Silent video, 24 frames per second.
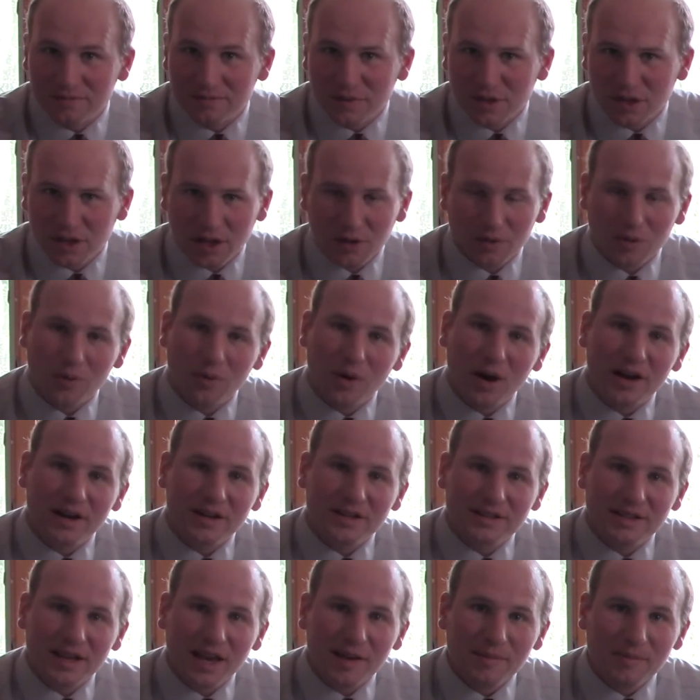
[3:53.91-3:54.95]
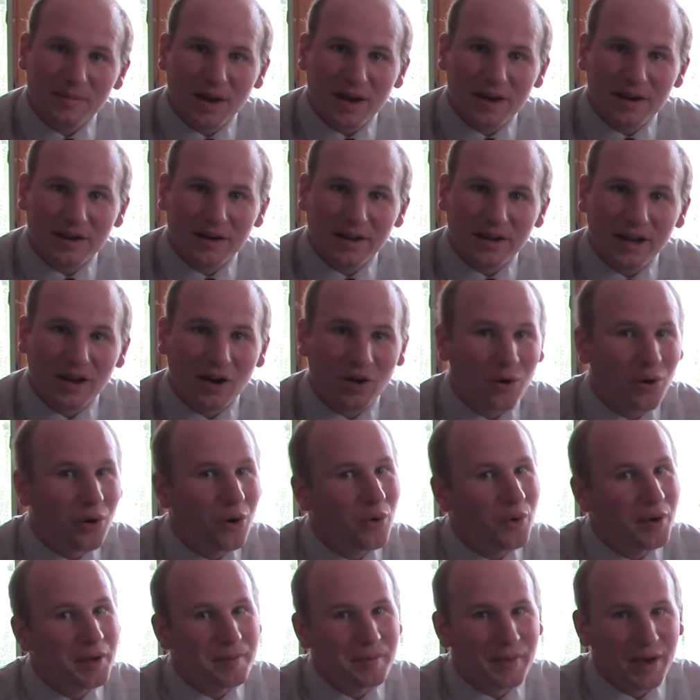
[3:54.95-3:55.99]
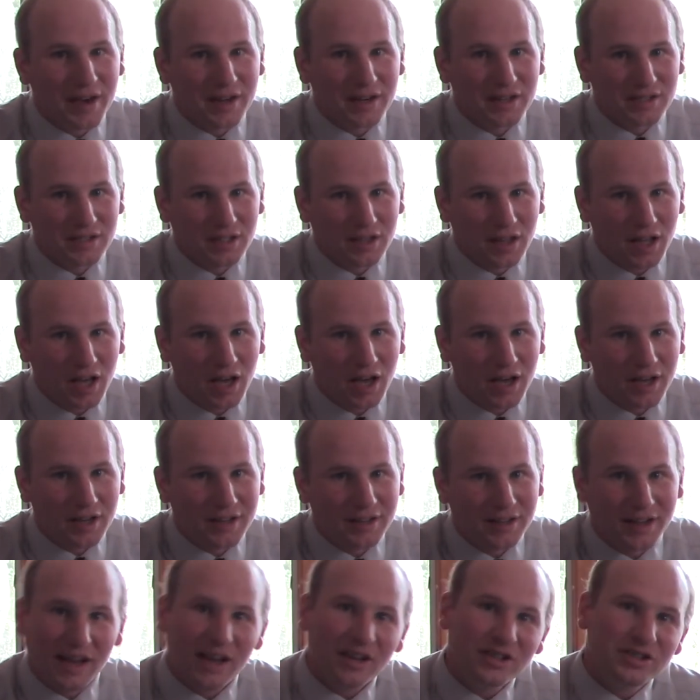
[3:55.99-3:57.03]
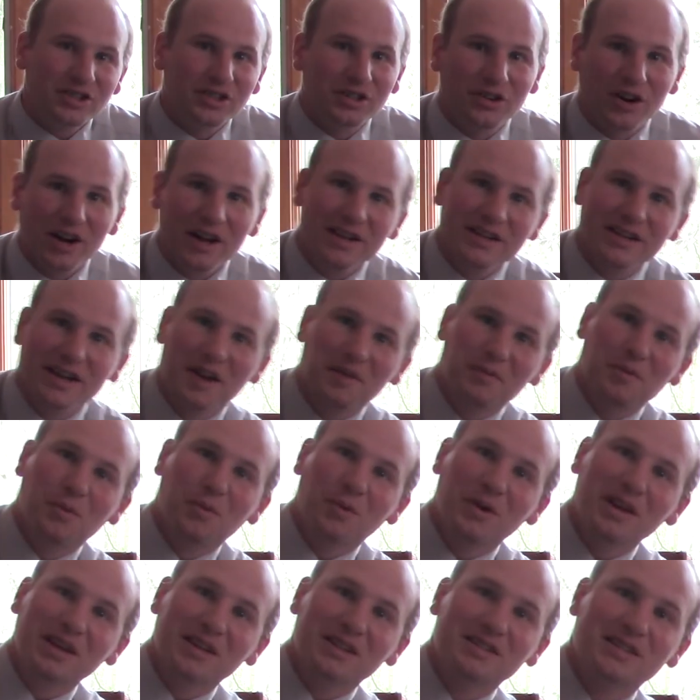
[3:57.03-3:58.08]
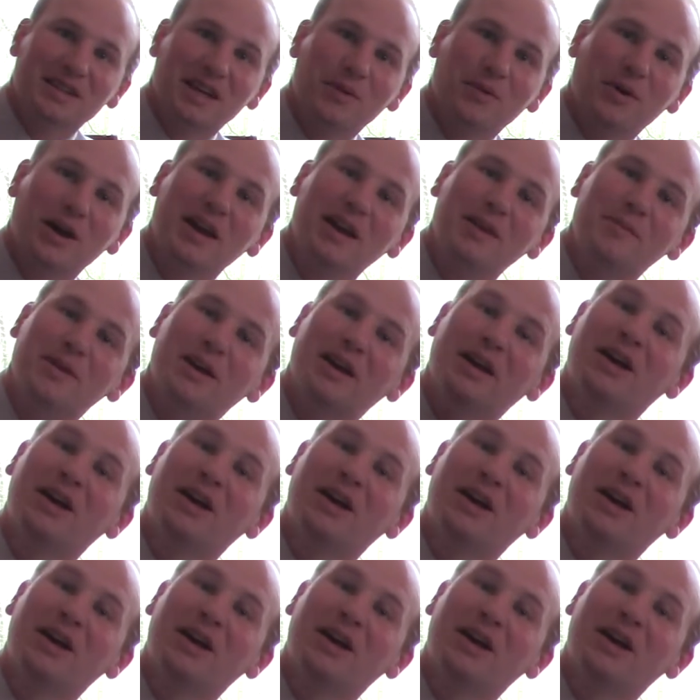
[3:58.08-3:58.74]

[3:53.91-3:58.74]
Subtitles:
You're like, well, why does that matter now? Oh, it matters a lot. Now's a great time when we can say, wait a minute,